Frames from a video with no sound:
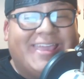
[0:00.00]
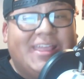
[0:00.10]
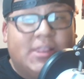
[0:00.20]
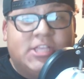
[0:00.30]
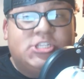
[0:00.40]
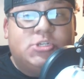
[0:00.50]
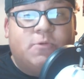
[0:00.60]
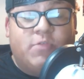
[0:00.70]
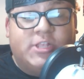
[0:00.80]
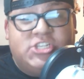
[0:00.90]
Becky
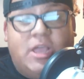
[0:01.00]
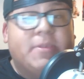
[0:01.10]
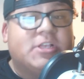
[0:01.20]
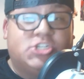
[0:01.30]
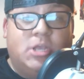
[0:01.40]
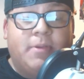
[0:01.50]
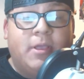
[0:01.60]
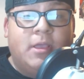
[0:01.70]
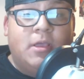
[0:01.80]
Lynch for the championship.